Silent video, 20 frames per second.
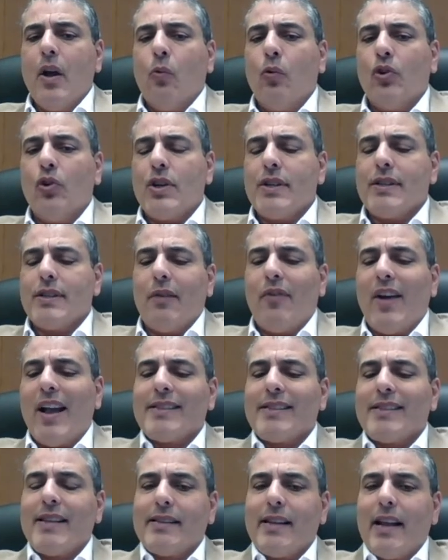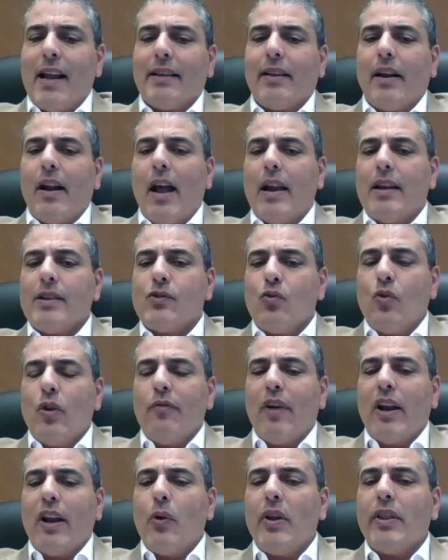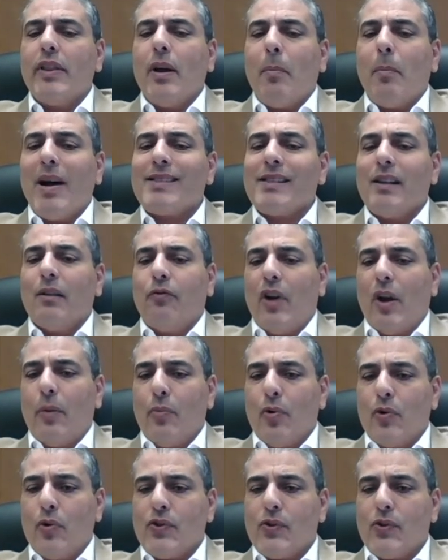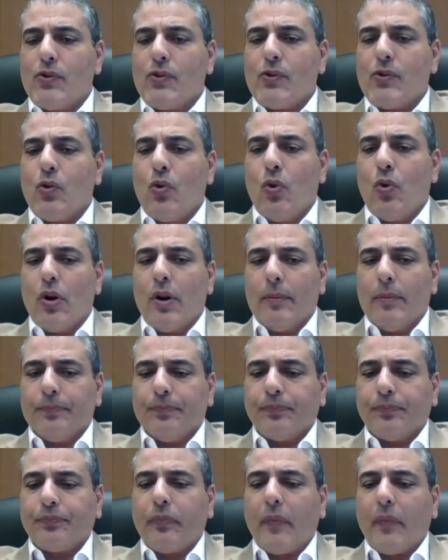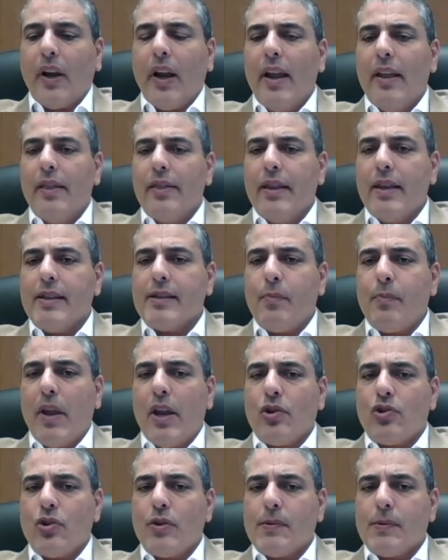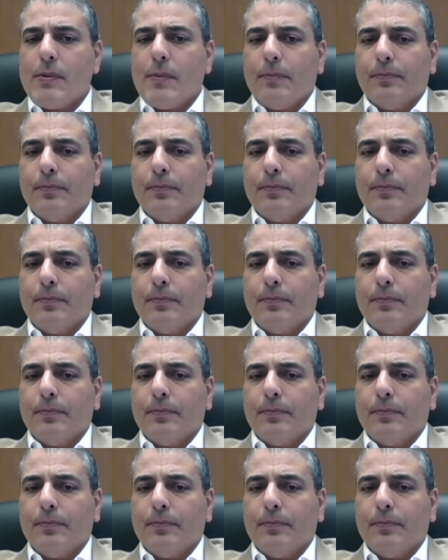which is the vastus lateralis, to evaluate the muscle fibrosis score in these patients.